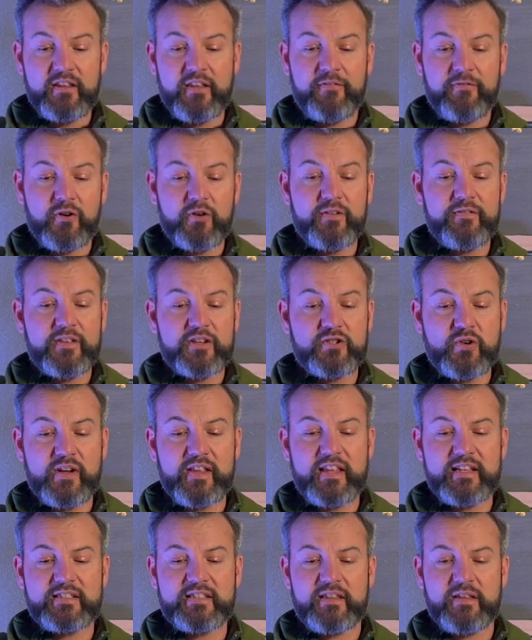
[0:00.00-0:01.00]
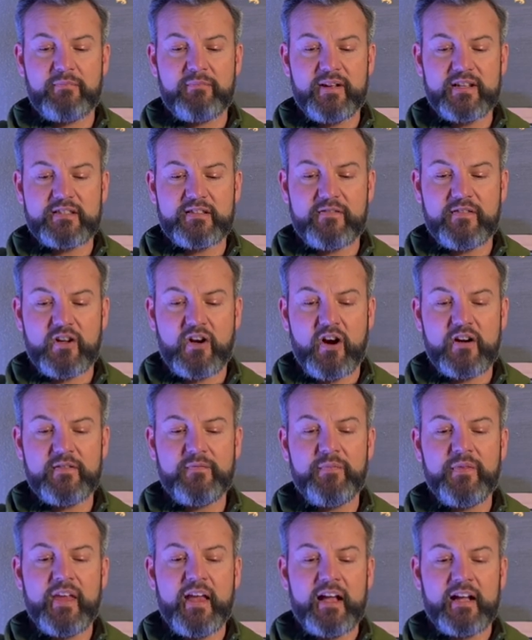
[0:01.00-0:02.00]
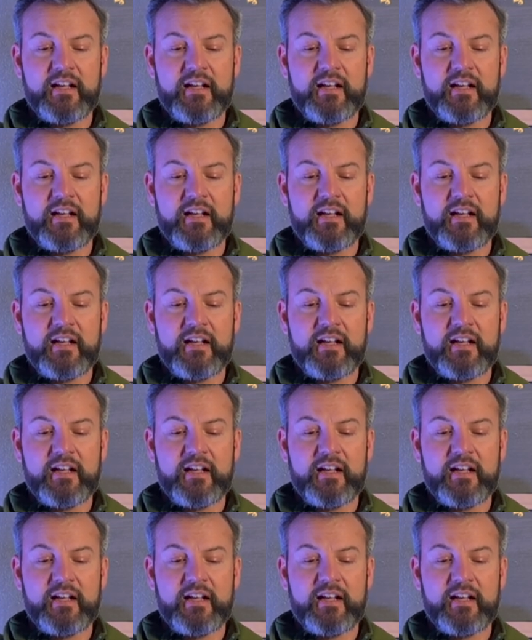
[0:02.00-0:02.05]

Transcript: the fruit of the tree that's in the midst of the garden,